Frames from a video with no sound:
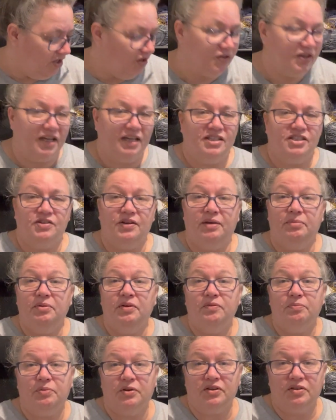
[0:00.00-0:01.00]
Okay, so I
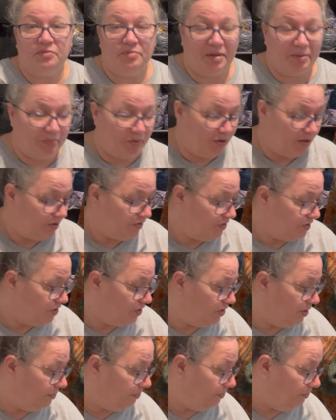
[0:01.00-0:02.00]
moved both of my progress
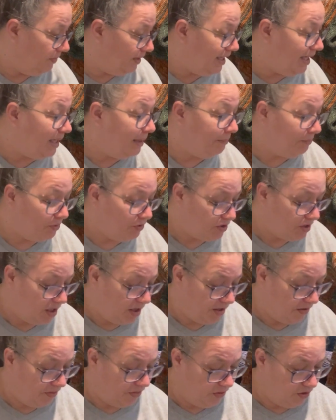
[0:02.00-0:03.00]
keepers
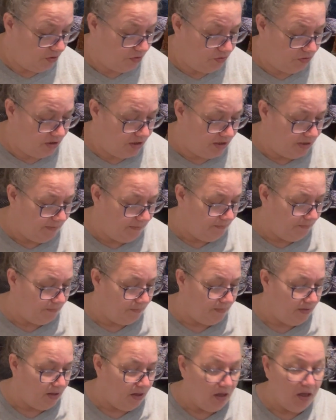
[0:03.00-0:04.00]
on those.
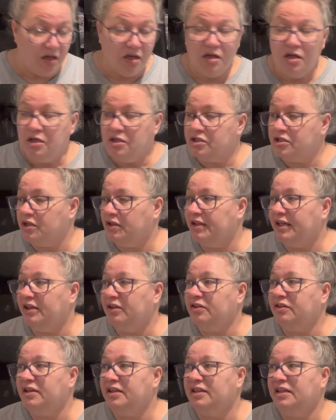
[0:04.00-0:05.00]
So the
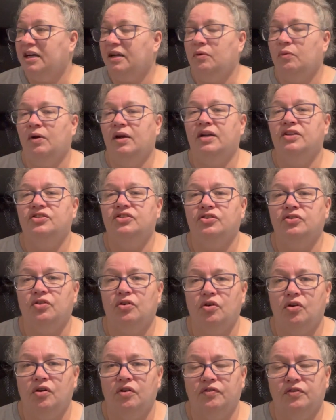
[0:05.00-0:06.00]
other thing that I wanted to
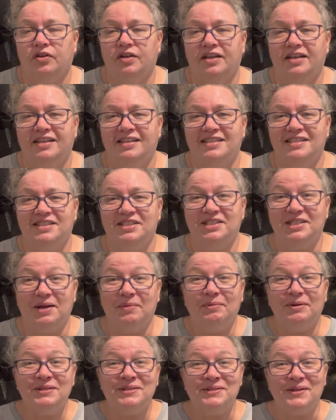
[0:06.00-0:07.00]
go over is
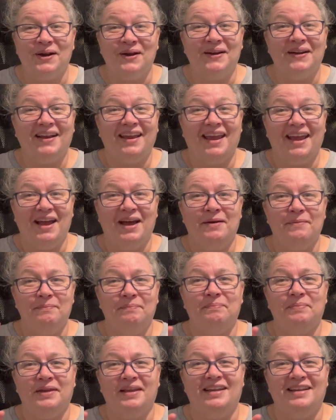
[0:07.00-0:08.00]
summer sock
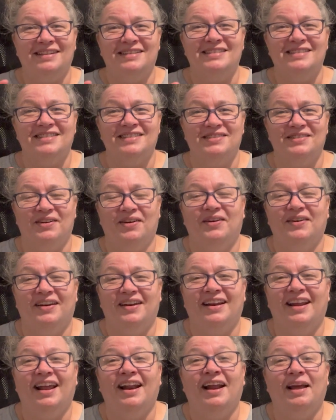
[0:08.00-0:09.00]
camp is
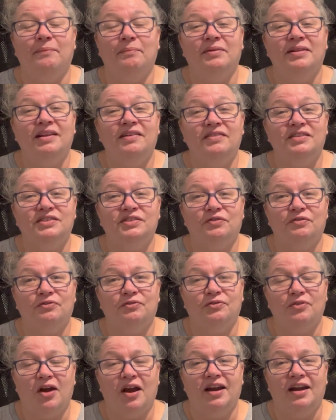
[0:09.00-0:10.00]
starting, and I believe it's
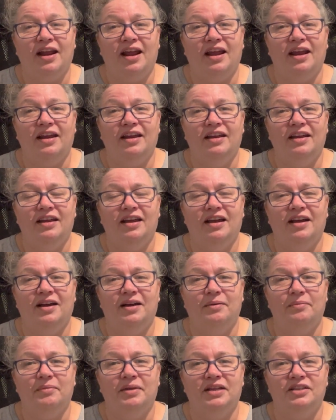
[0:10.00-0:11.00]
Friday.
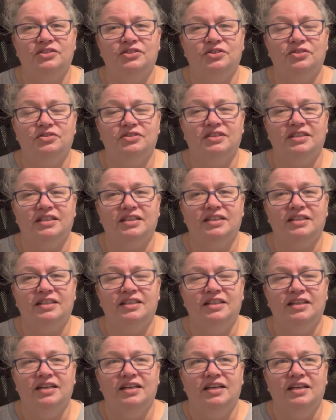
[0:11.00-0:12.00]
It's
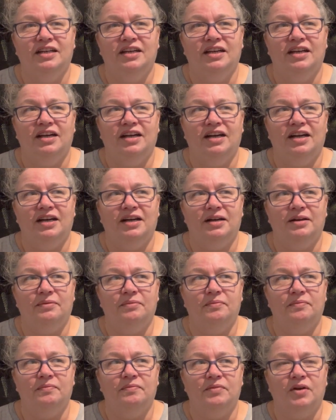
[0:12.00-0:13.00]
usually
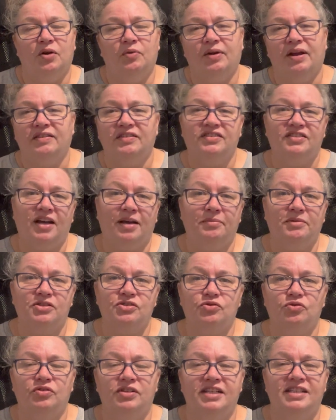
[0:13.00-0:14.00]
around the time that
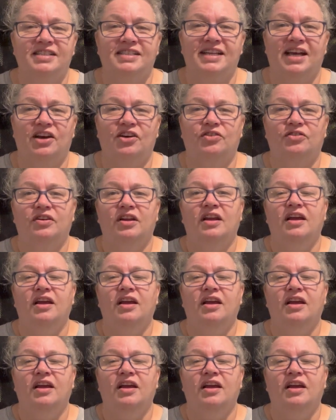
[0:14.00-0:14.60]
school gets out.